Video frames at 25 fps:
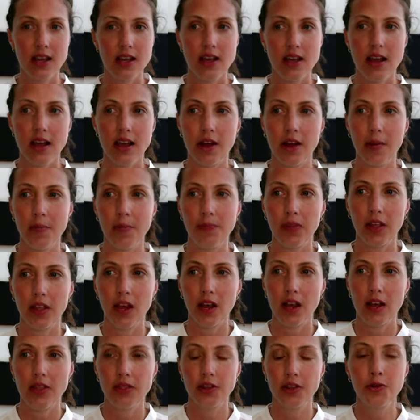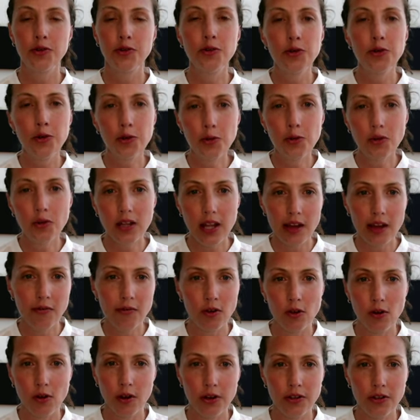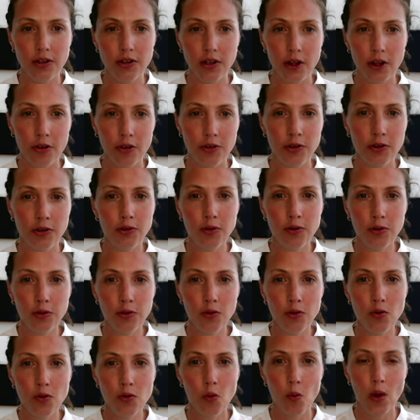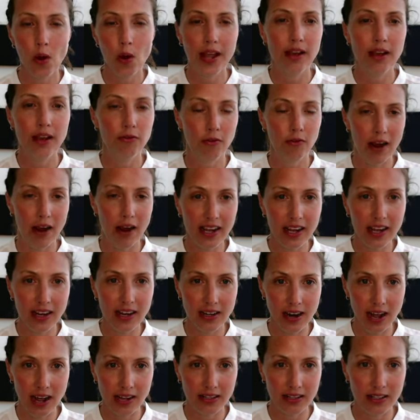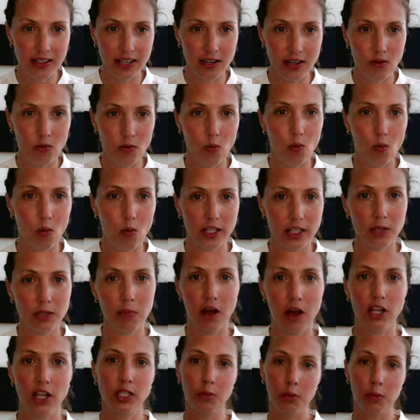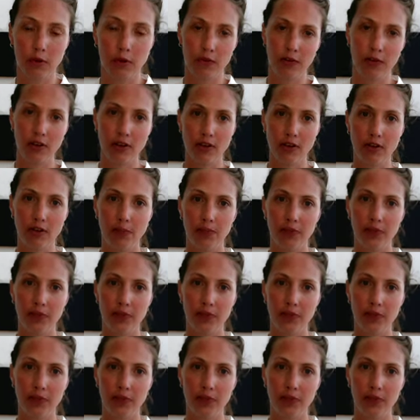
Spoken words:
the new level or the new way of recognizing what's possible for you.